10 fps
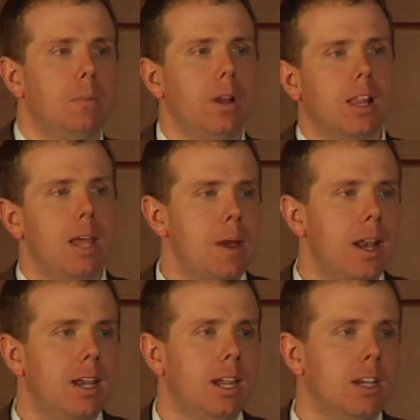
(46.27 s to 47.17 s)
Pre-claim
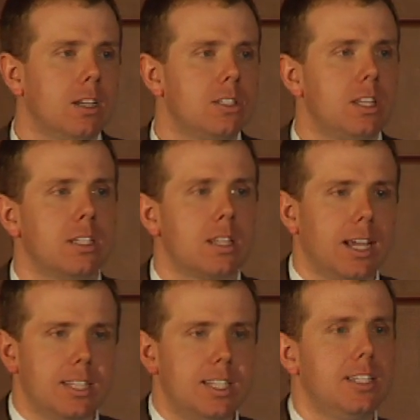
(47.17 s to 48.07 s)
editing does things
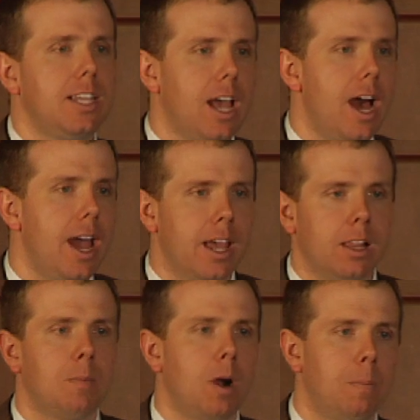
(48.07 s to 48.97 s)
like CCI,
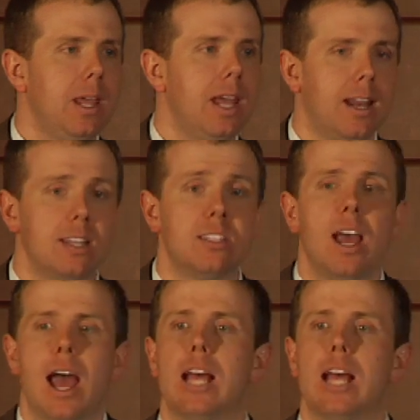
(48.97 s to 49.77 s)
LMRP edits,